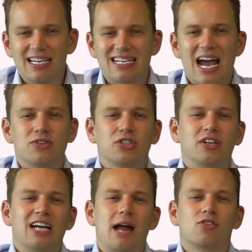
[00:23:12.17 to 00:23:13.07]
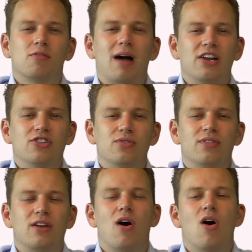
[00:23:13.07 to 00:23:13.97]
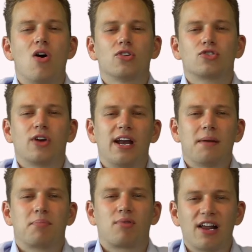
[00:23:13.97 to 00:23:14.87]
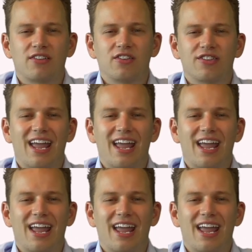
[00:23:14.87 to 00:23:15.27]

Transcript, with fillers: now is a good time to remind you that all trading prices